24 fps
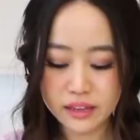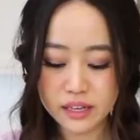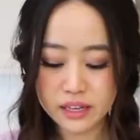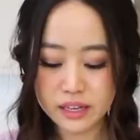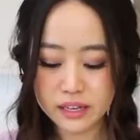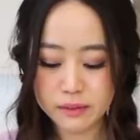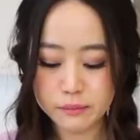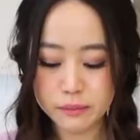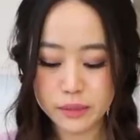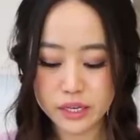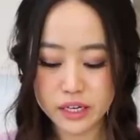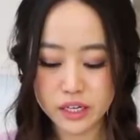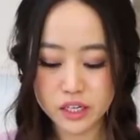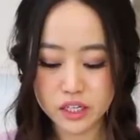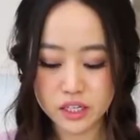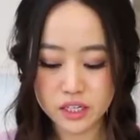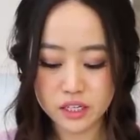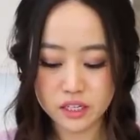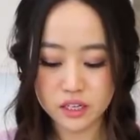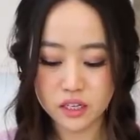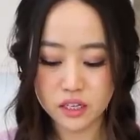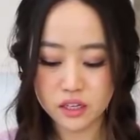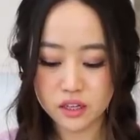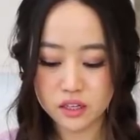I think I have better
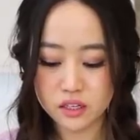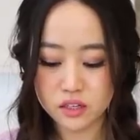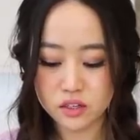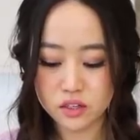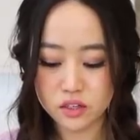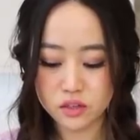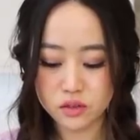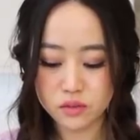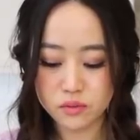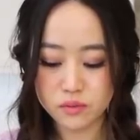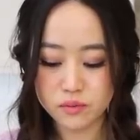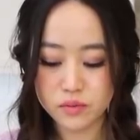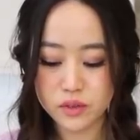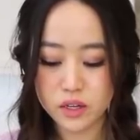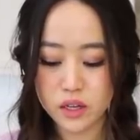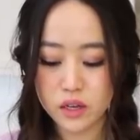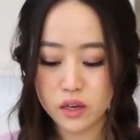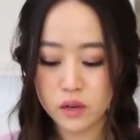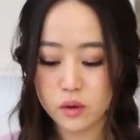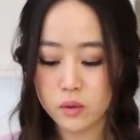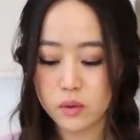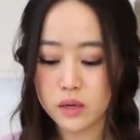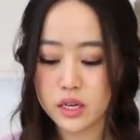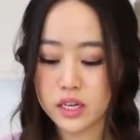technique than you
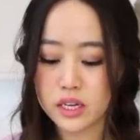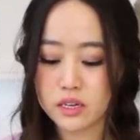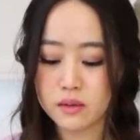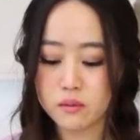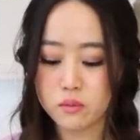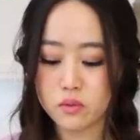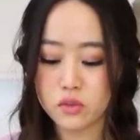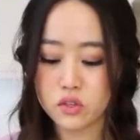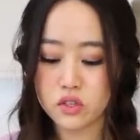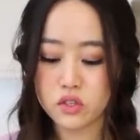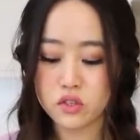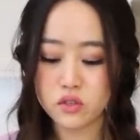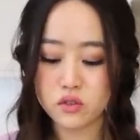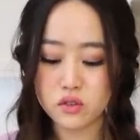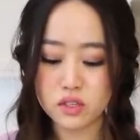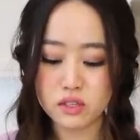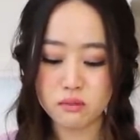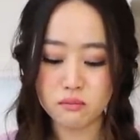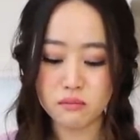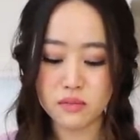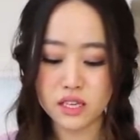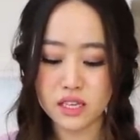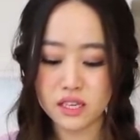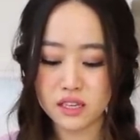when it comes to using